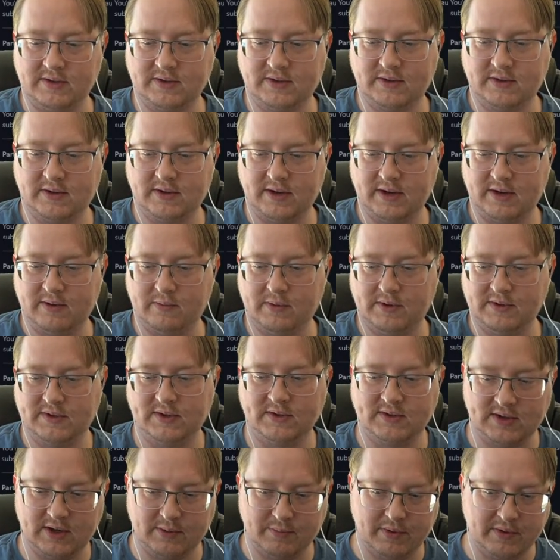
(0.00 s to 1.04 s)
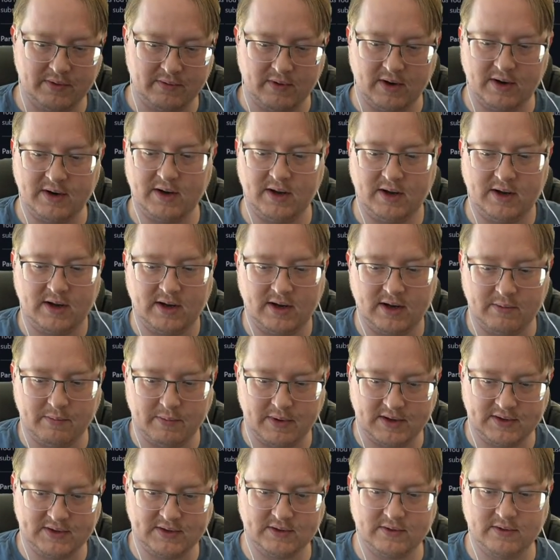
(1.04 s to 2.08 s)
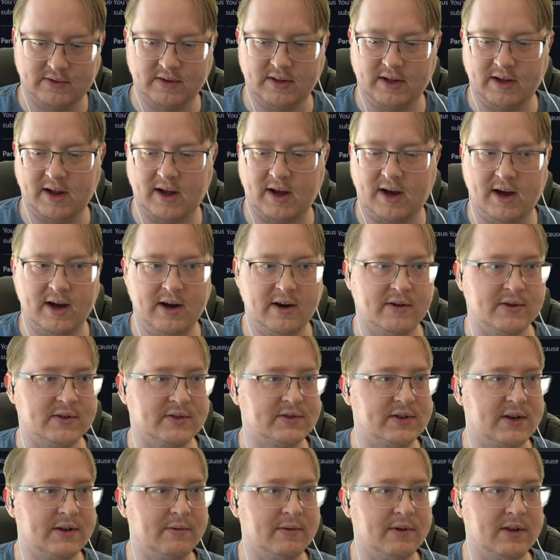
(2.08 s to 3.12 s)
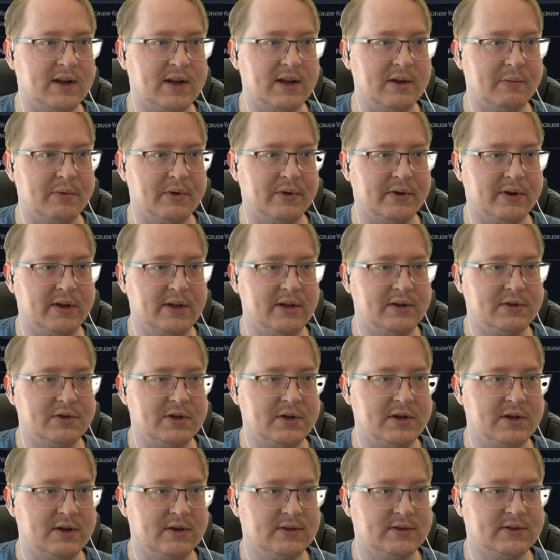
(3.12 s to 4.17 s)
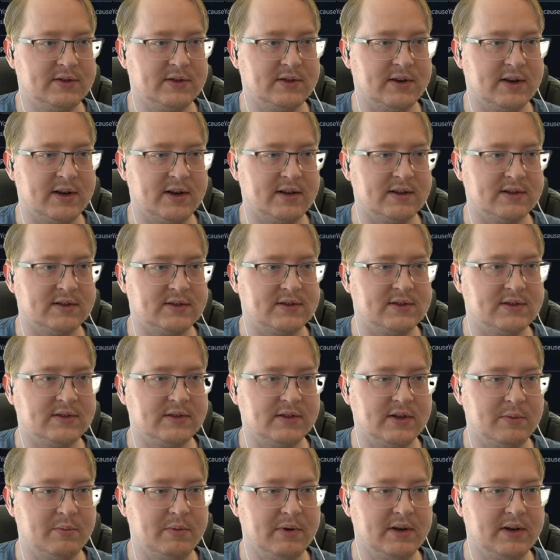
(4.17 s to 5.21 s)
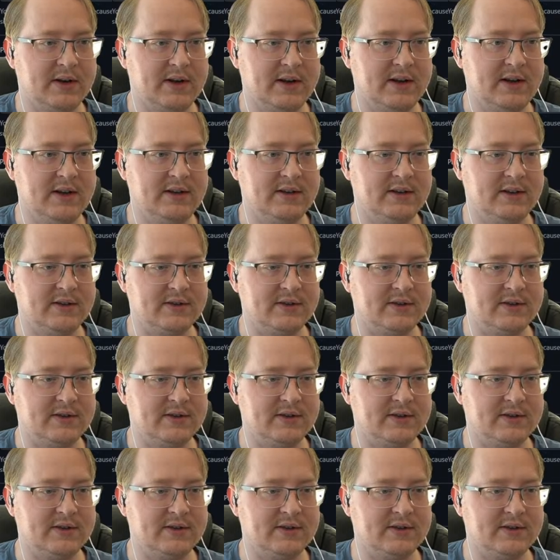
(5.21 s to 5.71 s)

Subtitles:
So like once it's up and running, I can basically like hire a site reliability engineer so that I can sleep at night